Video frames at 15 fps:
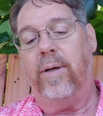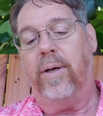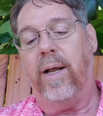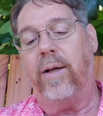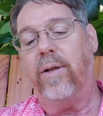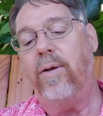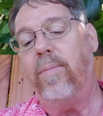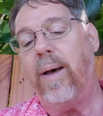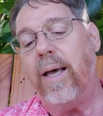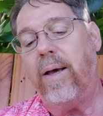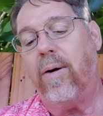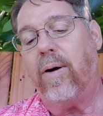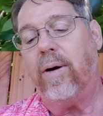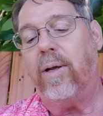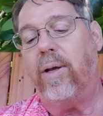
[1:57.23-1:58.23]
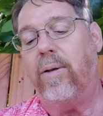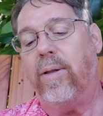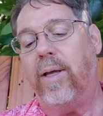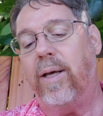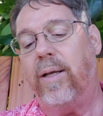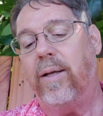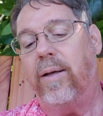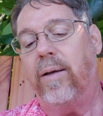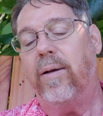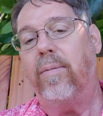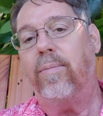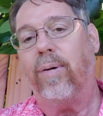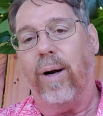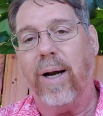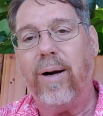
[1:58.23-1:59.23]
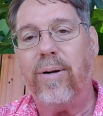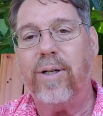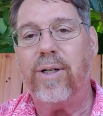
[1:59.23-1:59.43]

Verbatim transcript: Now, you may argue that prayer